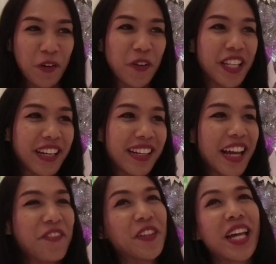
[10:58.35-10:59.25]
over there.
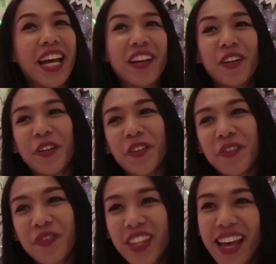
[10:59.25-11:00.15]
I feel like, I don't know,
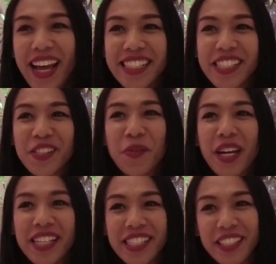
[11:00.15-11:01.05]
I just
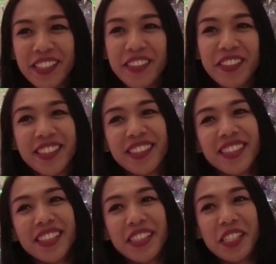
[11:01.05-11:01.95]
wanted to
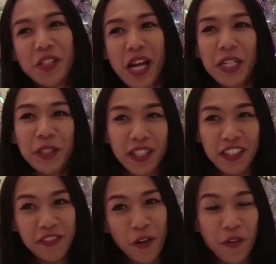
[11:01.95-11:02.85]
try to
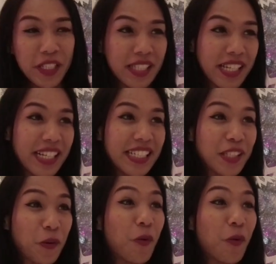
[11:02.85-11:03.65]
live overseas